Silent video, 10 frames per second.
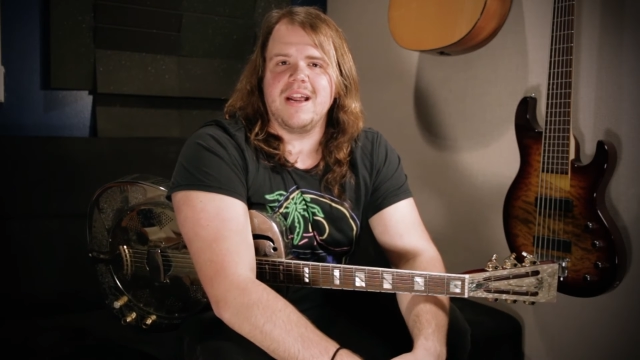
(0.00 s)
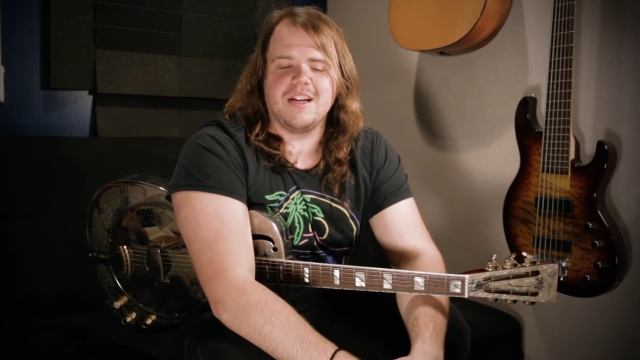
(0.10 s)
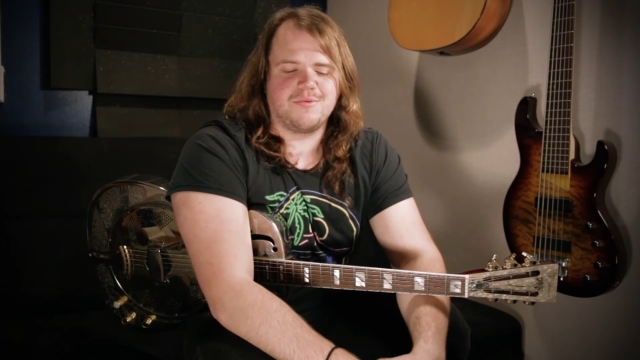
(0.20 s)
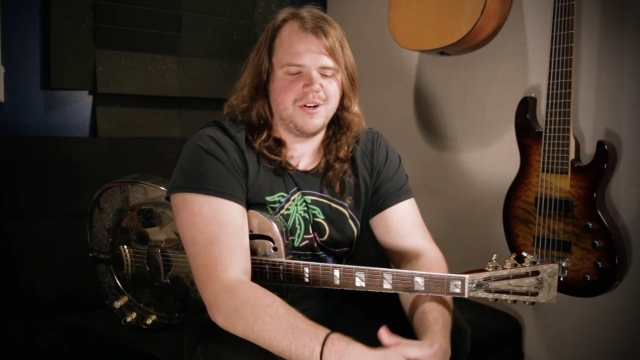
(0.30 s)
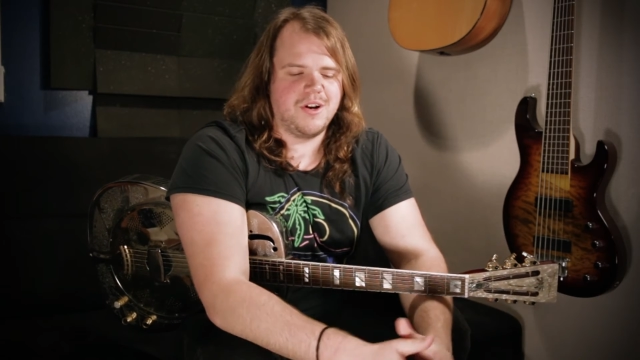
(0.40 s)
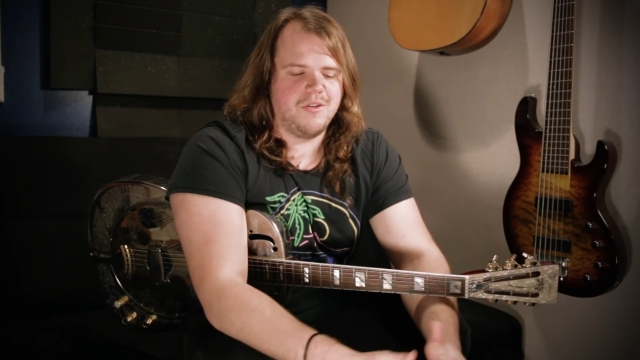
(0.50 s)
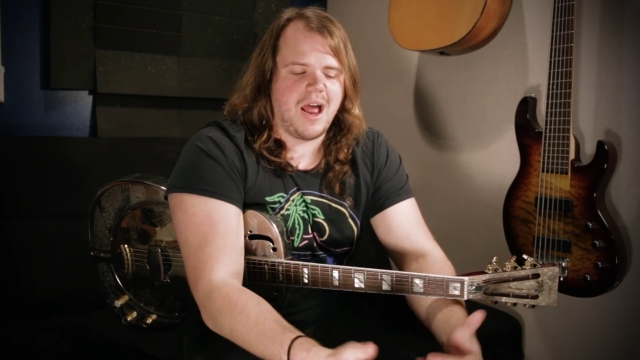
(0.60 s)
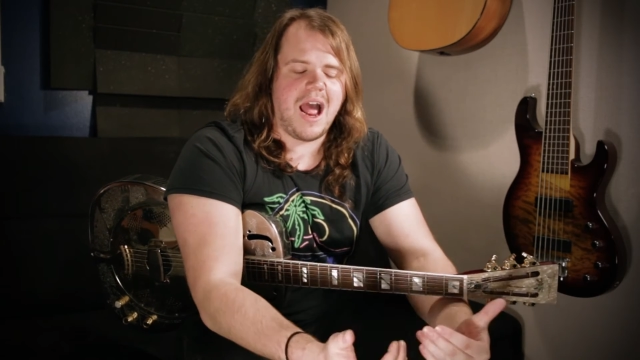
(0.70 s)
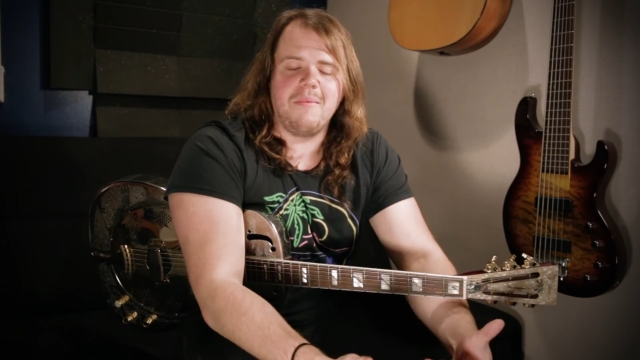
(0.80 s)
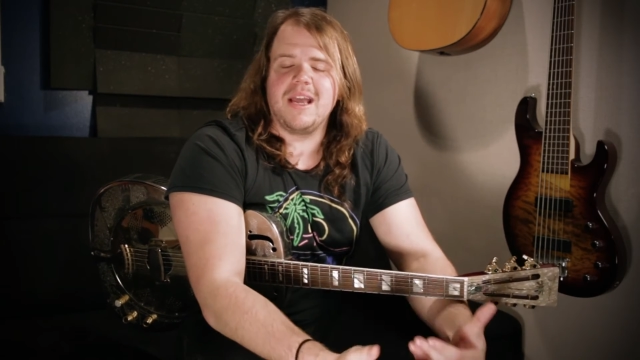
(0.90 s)
and I just want to know that
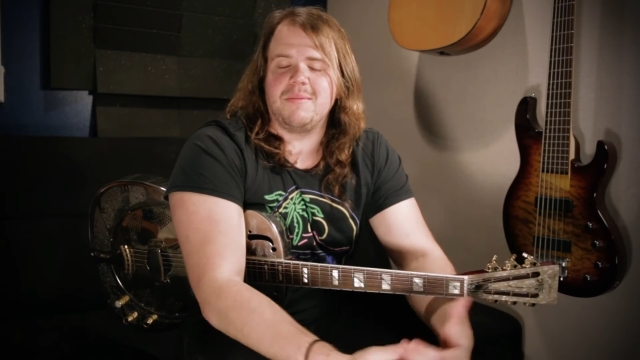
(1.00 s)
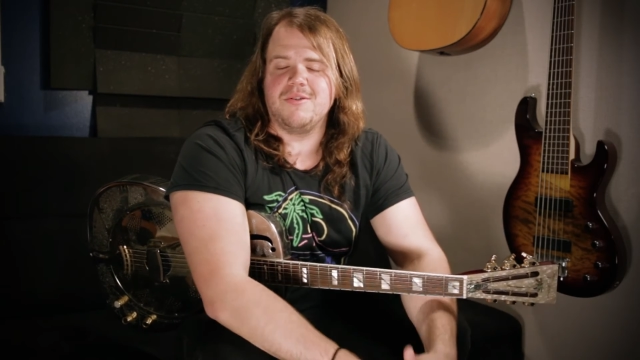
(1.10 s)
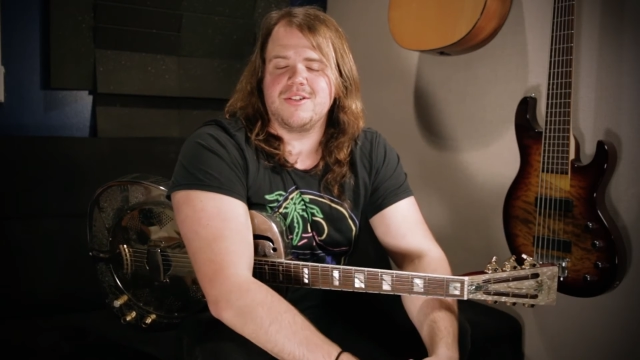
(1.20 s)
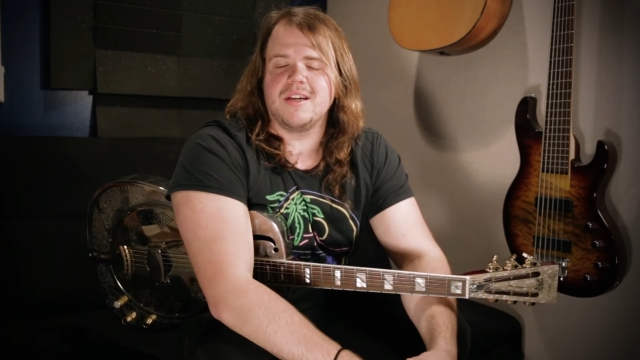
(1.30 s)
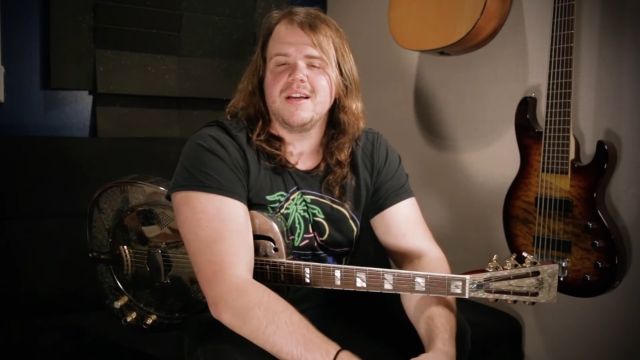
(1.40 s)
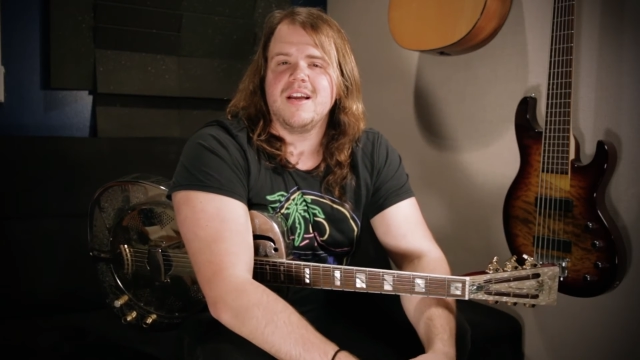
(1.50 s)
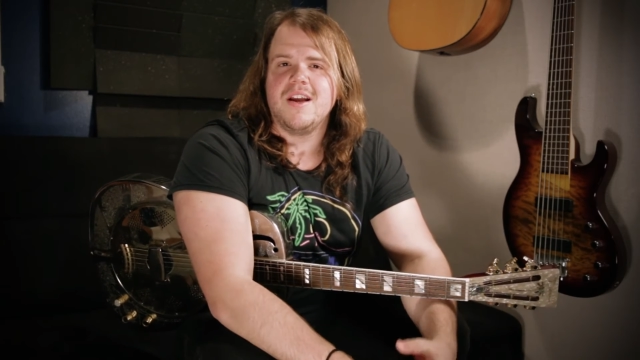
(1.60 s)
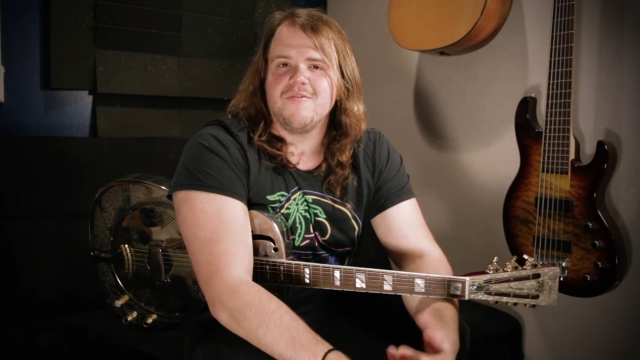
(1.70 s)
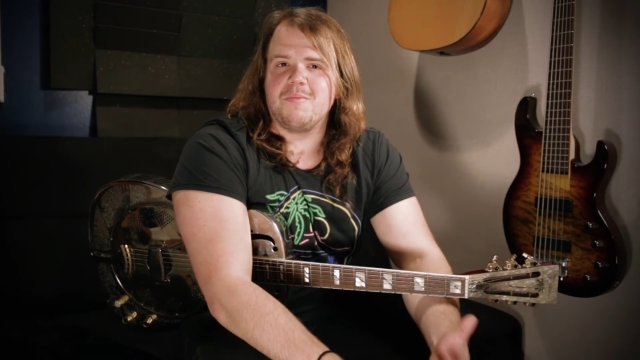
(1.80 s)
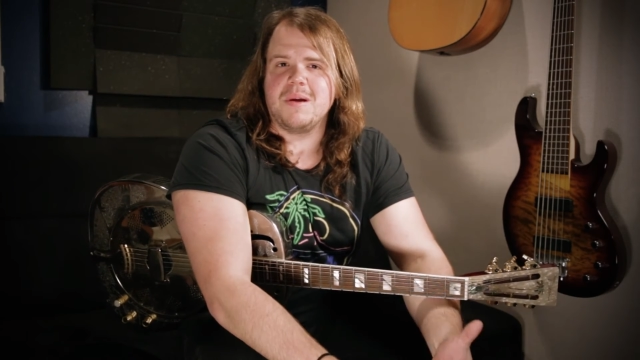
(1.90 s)
I make music
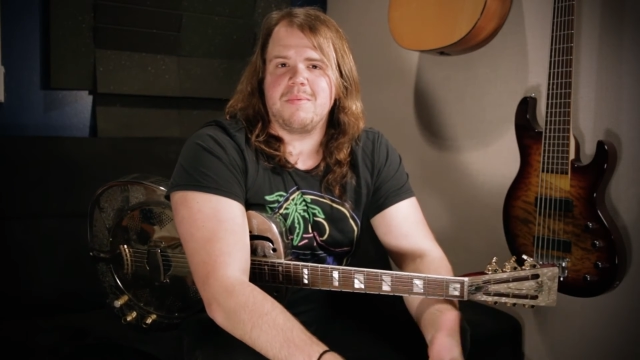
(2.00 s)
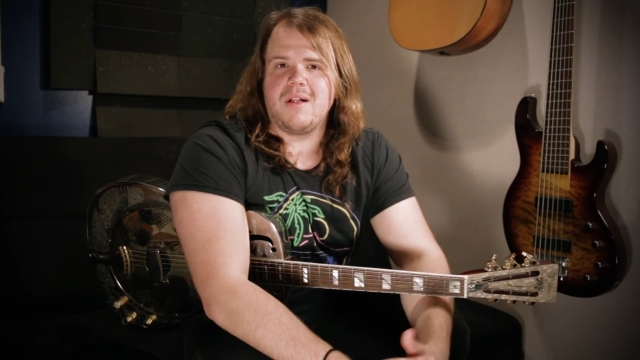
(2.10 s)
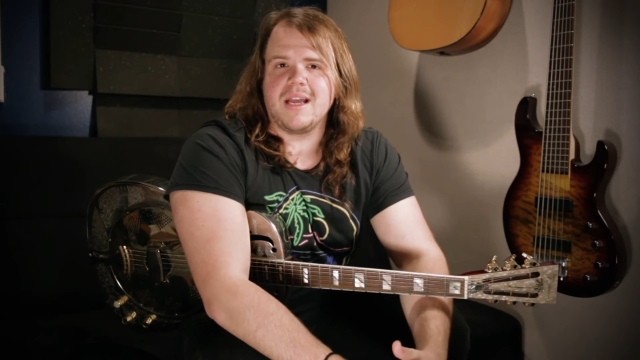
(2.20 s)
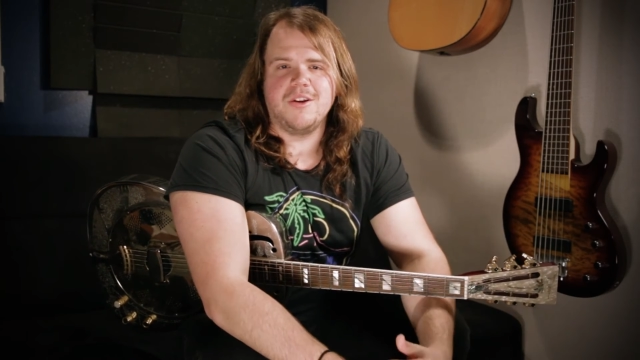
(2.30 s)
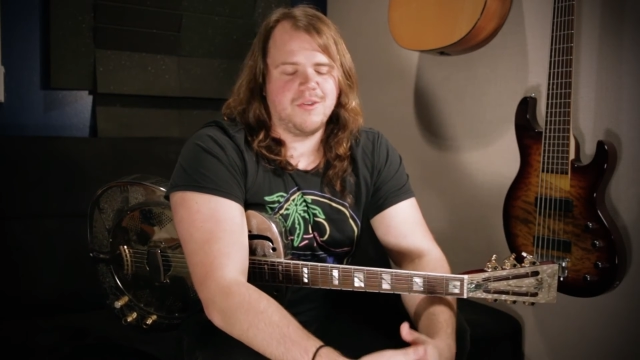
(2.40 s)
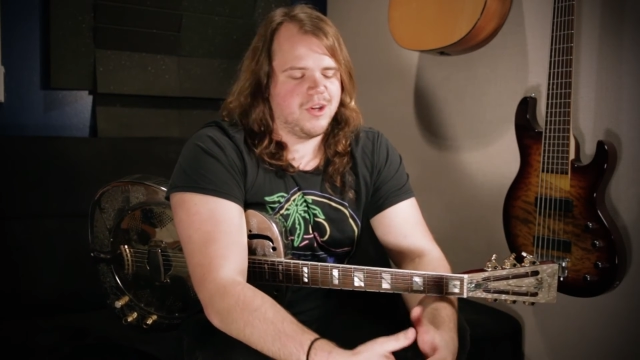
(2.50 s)
for people like you.